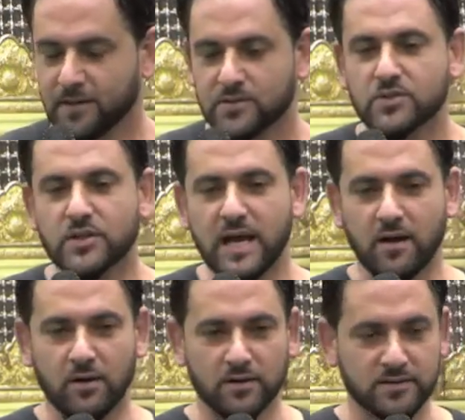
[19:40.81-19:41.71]
So
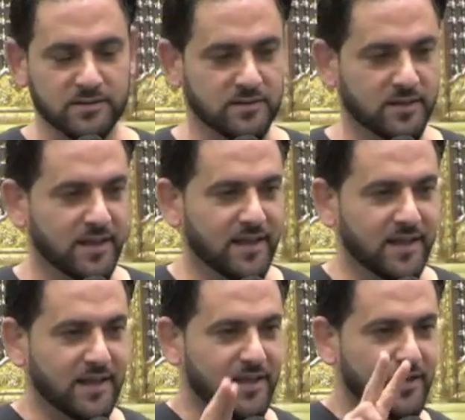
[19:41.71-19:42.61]
now,
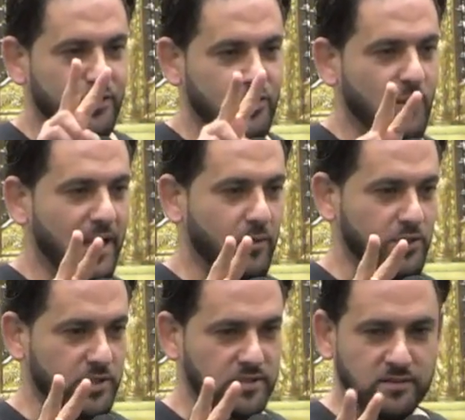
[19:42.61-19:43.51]
two
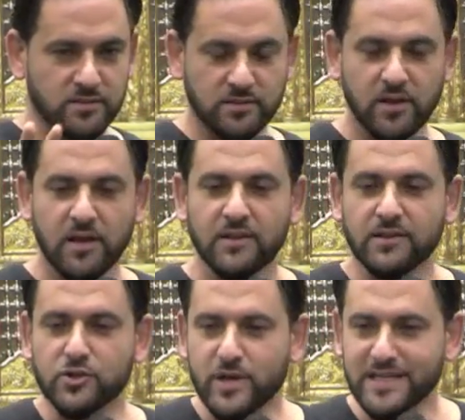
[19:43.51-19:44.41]
languages.
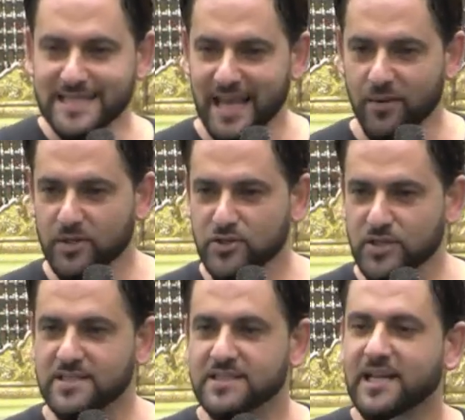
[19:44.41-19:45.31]
The dress language
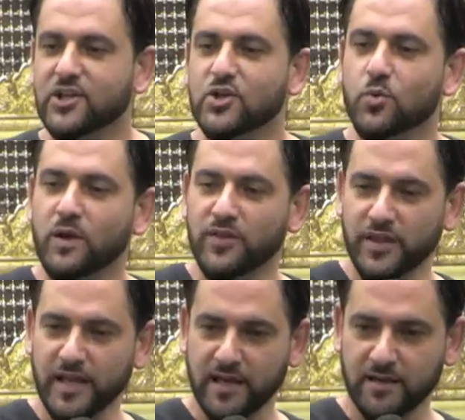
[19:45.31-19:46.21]
is telling you one
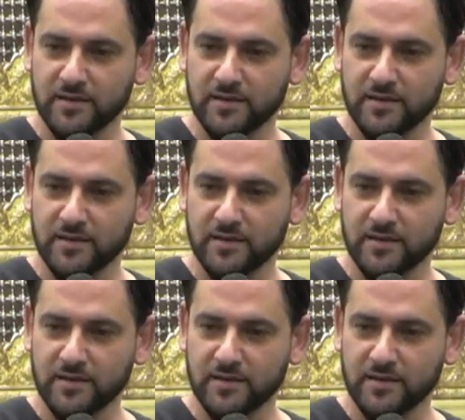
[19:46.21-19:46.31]
thing.